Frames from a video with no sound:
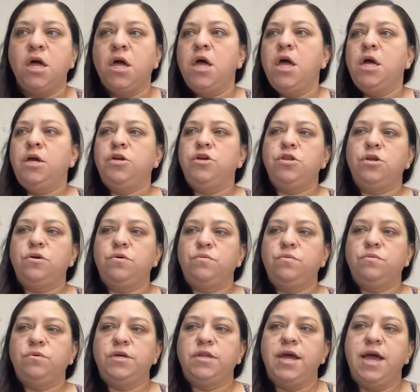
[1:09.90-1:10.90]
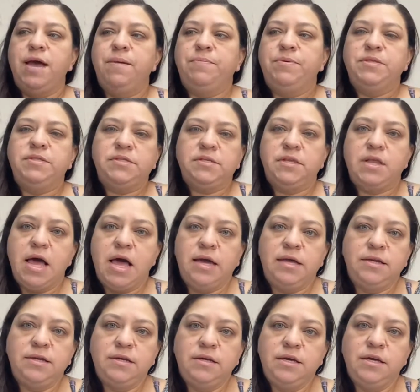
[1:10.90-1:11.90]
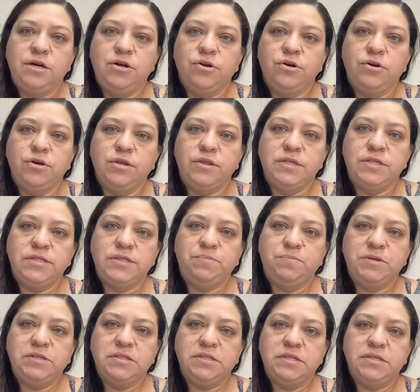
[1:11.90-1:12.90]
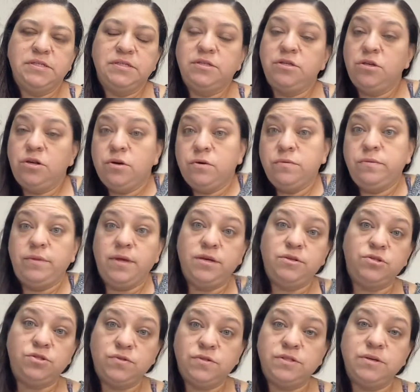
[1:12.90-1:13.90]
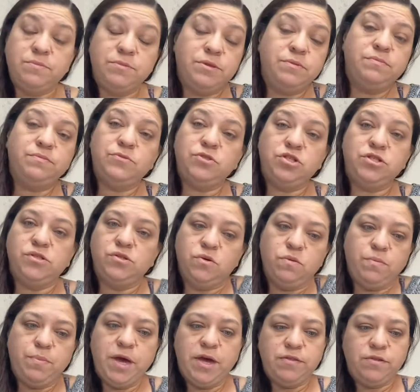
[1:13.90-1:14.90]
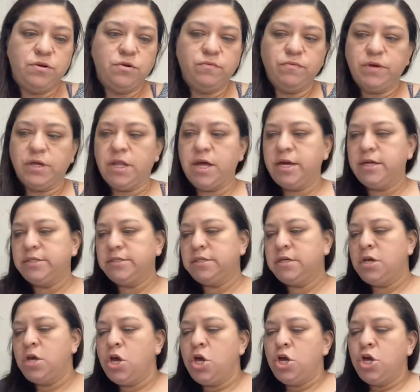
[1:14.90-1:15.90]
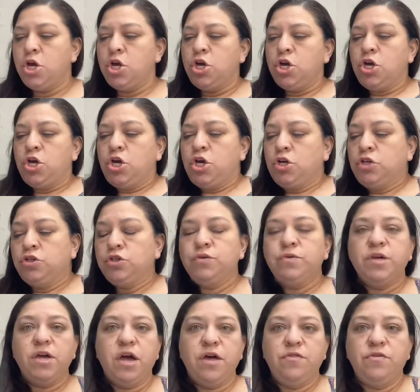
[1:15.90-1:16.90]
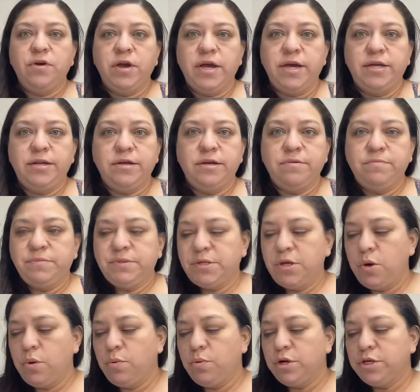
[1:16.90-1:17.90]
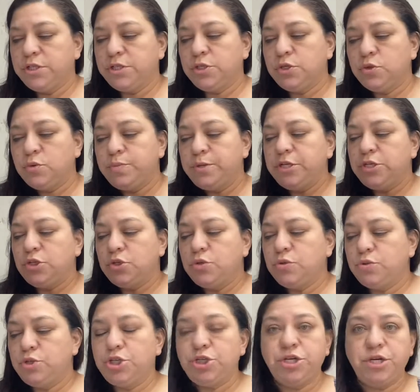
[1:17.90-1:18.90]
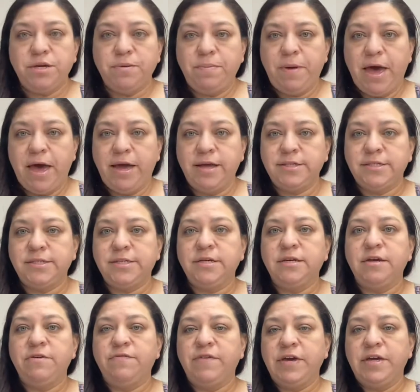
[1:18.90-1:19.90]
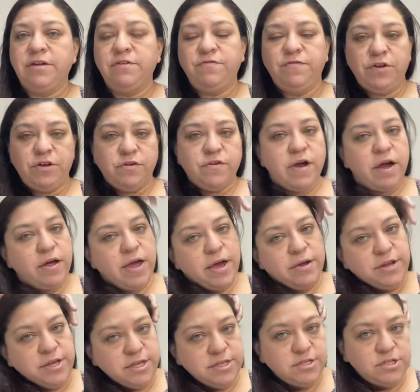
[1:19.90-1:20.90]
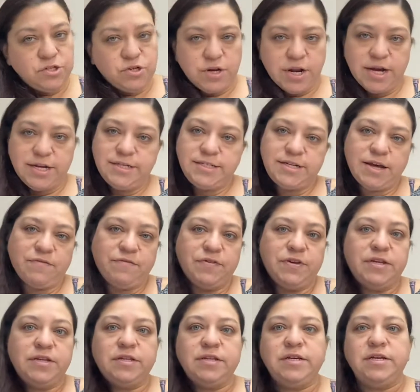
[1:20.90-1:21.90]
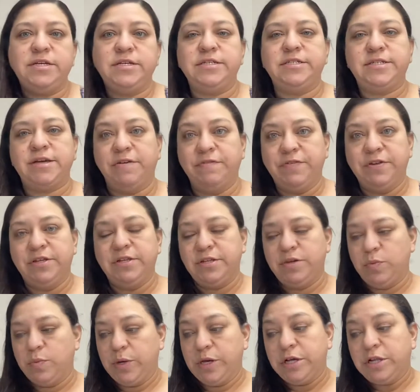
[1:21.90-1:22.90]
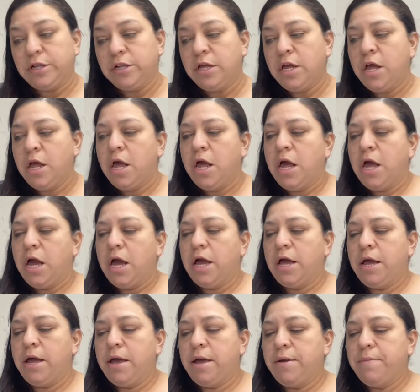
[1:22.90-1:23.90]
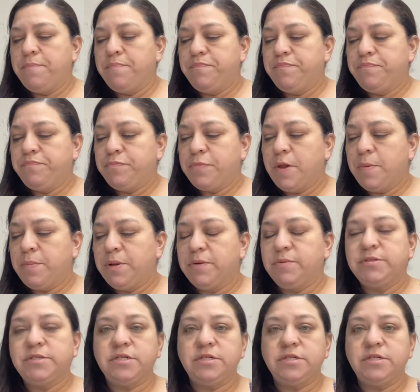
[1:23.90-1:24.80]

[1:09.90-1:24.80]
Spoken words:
You know, it happens a lot here in this business. You know, some of them just don't pay. They don't realize. So the other items were a Scooby-Doo Chia Pet. If I can figure out how to insert, I definitely will. But it was